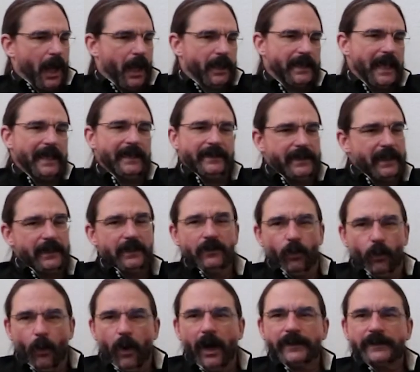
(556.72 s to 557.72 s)
They
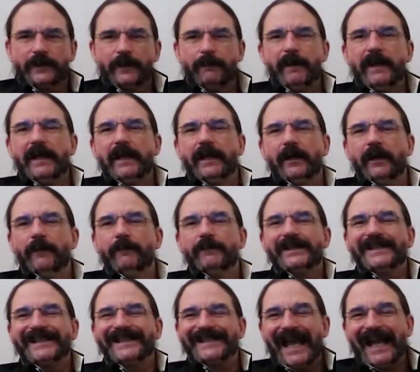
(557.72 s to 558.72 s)
didn't want to
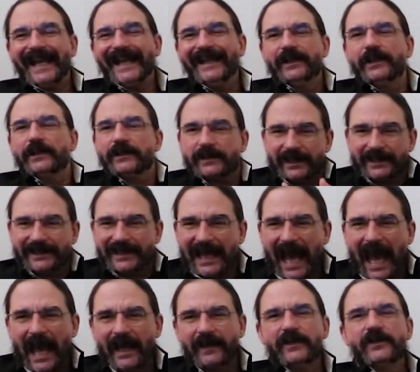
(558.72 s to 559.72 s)
become second to
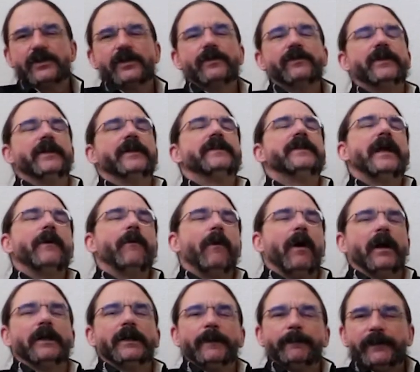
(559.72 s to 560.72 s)
that. And so then they
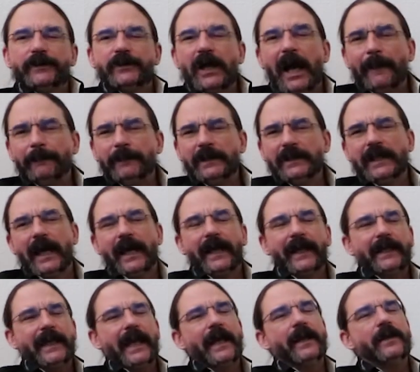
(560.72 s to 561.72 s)
wound up adopting that.
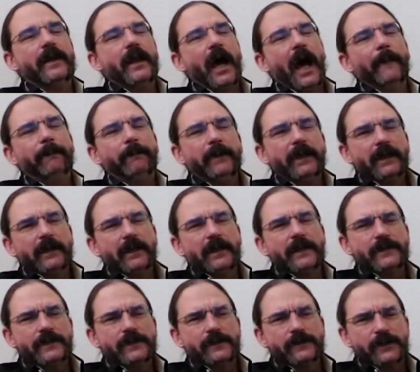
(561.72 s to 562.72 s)
Again, not
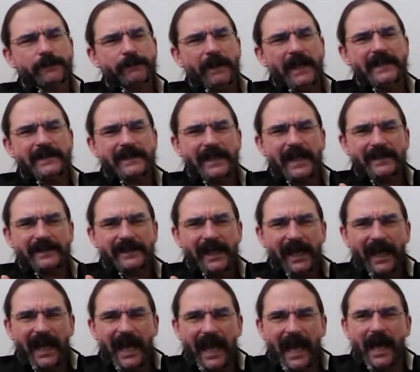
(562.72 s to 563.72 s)
because SpaceX
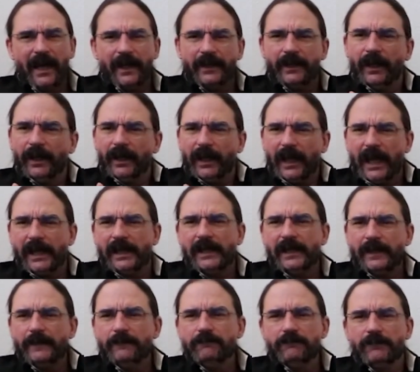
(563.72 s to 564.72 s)
had
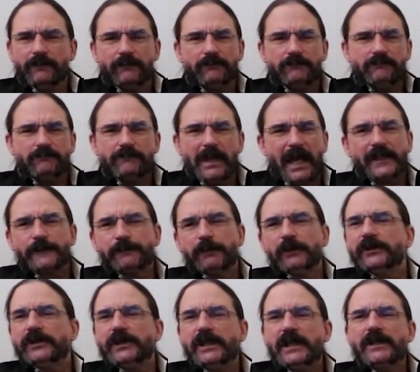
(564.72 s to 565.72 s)
any
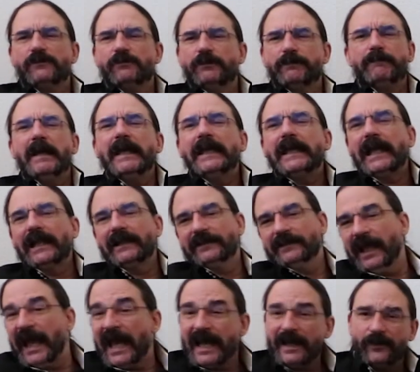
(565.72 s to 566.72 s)
expertise with
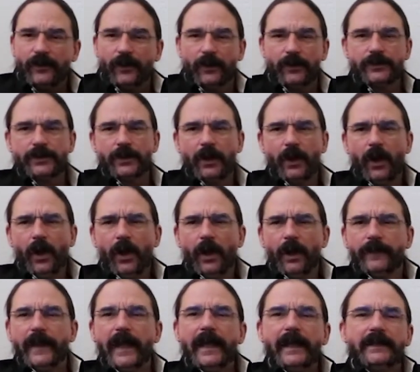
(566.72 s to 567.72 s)
making landers.
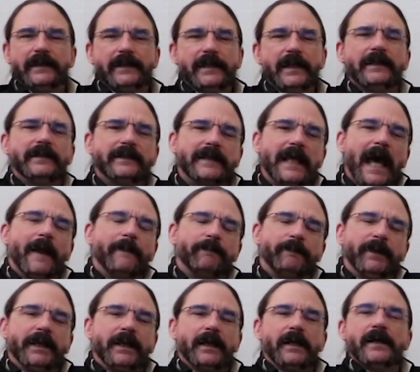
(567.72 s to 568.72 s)
They did that
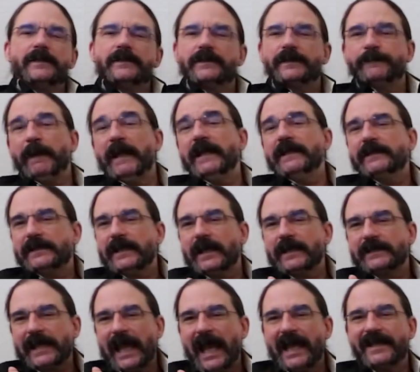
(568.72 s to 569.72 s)
because
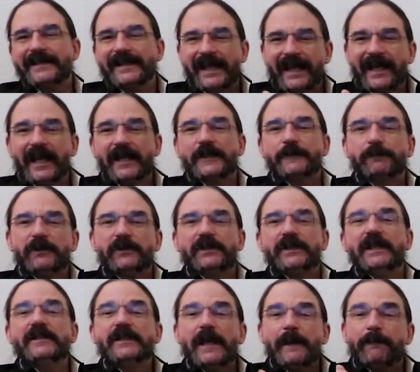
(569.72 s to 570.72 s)
SpaceX has an
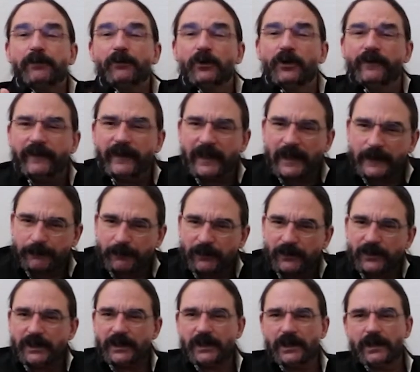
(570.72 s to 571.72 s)
expertise, a proven
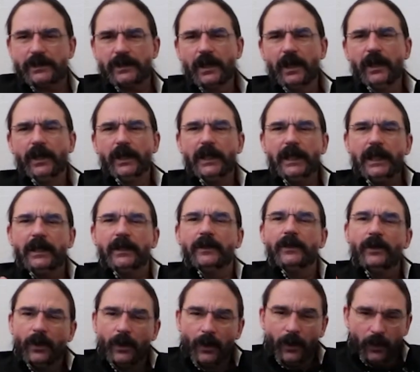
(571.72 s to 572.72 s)
expertise
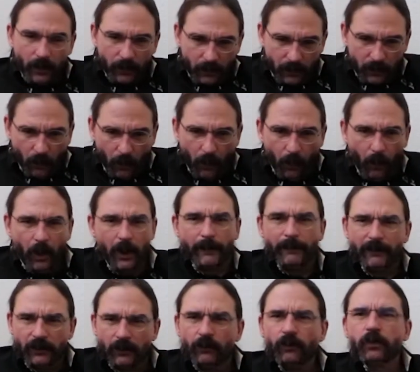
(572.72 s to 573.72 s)
in
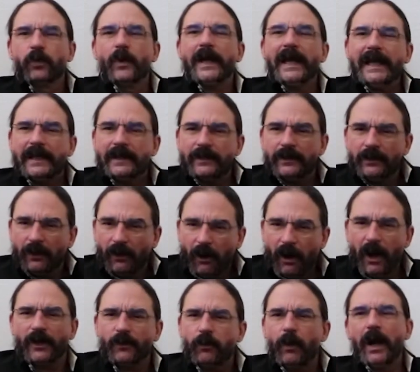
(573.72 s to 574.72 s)
orbital rated
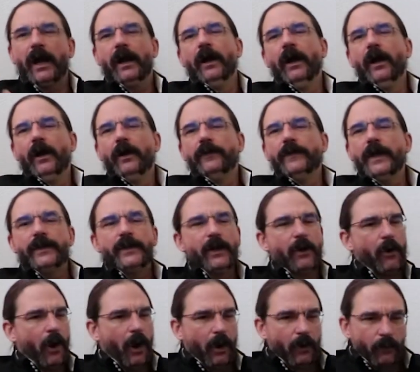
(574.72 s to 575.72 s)
hardware that
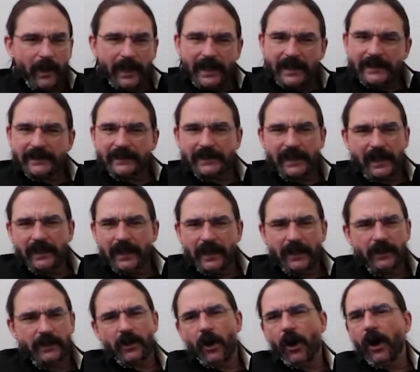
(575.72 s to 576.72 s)
they're already
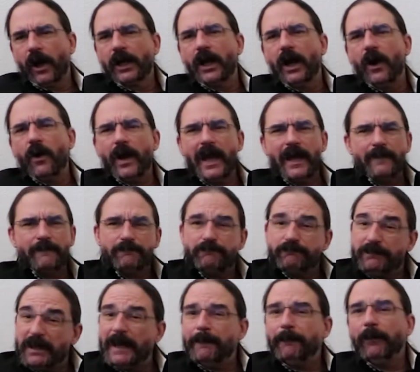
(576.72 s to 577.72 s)
sending cargo and
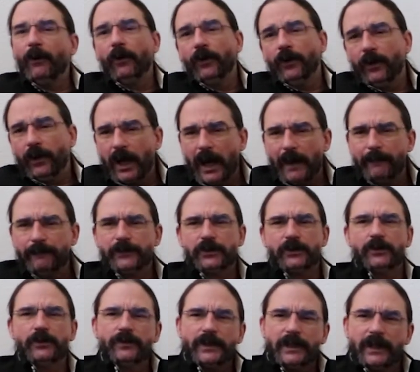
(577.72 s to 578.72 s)
people up
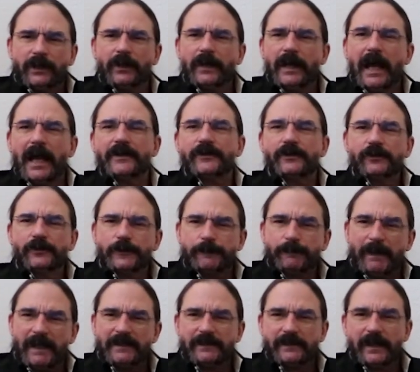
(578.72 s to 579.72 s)
to the International
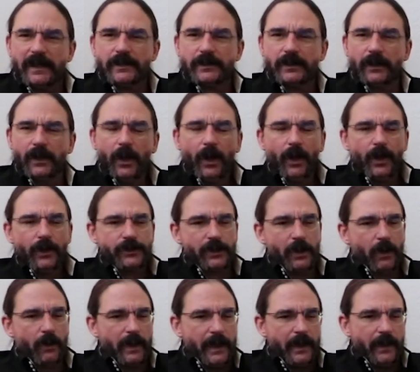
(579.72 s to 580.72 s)
Space Station.
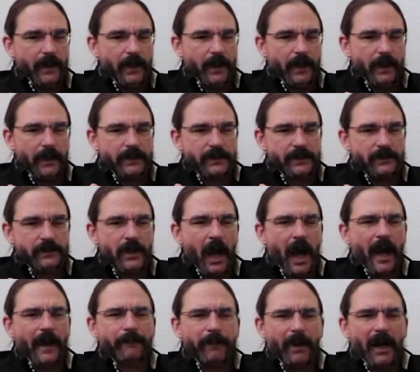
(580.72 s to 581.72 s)
So it, it's
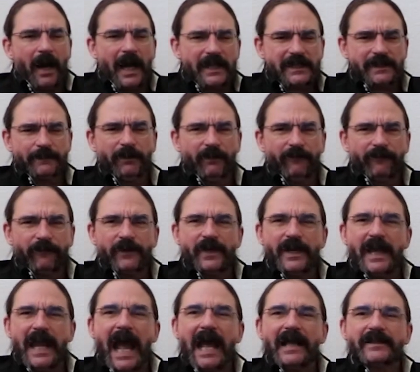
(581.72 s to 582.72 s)
not possible for
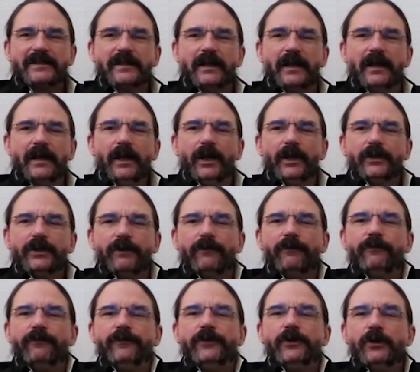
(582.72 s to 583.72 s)
NASA
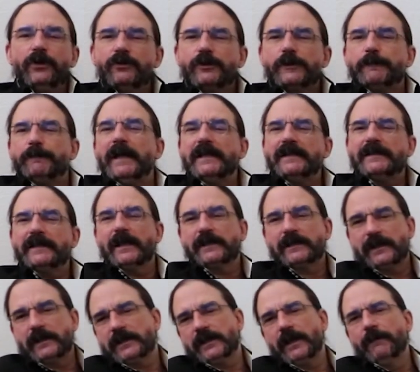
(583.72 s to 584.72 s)
to view
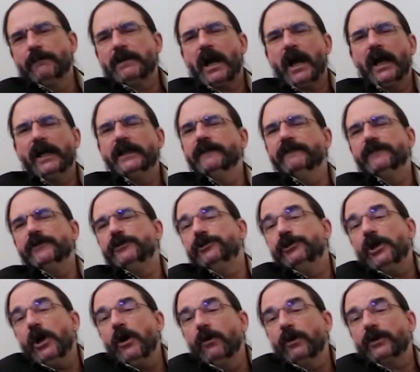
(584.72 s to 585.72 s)
SpaceX as some kind of a
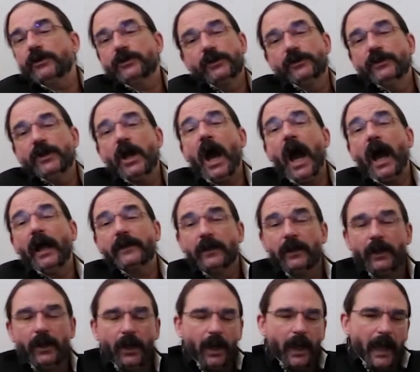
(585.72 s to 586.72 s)
joke. They're not.
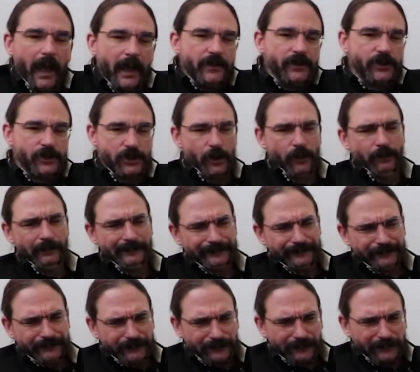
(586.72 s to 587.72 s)
And so
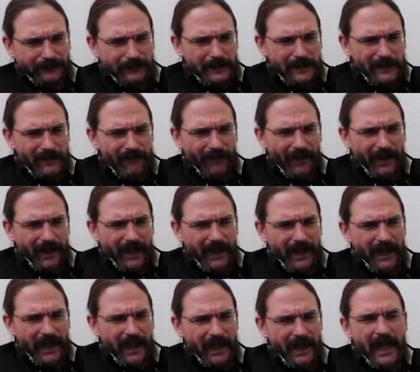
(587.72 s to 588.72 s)

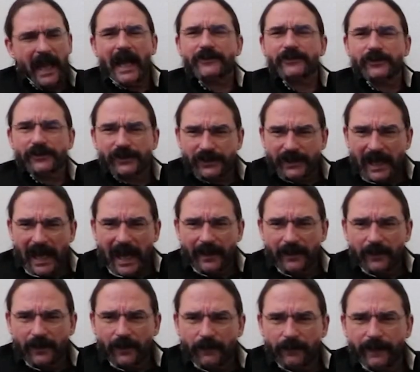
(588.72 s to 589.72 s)
in answer to
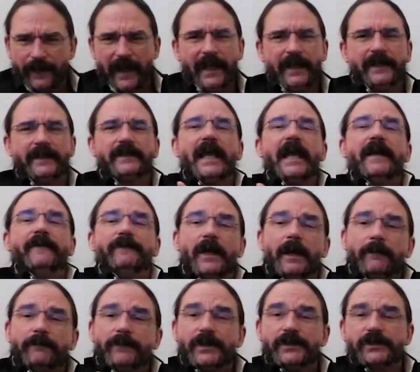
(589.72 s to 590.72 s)
that, they gave
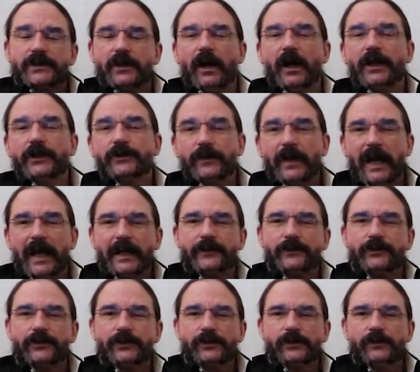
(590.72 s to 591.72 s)
them this
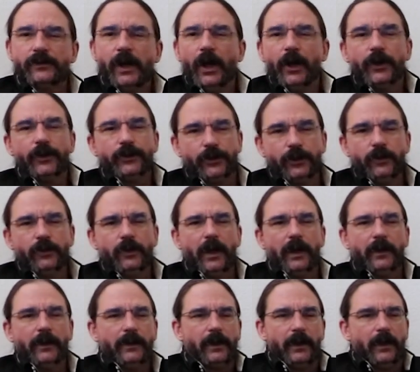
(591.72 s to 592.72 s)
contract to
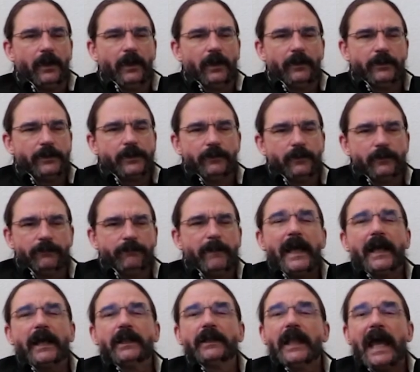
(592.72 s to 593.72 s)
do to
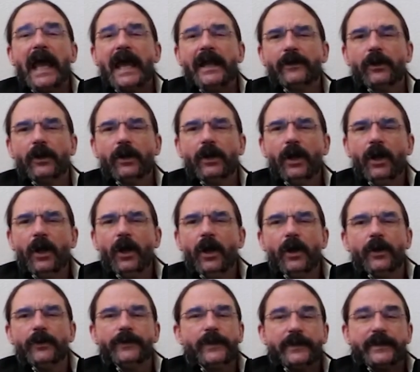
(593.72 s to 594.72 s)
make a lander
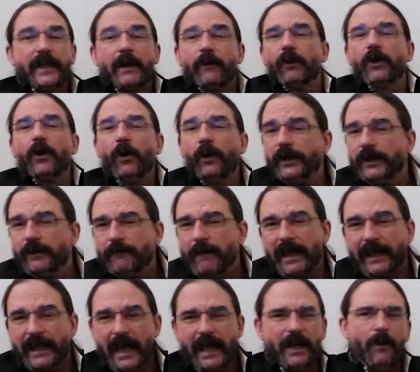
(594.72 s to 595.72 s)
that they were going to
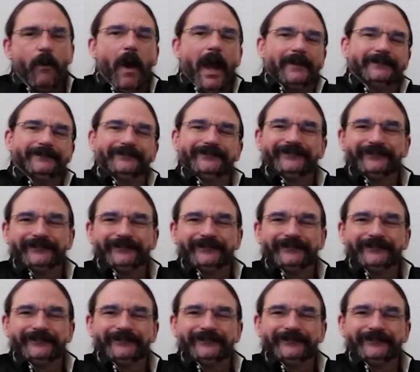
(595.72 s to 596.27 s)
make anyway.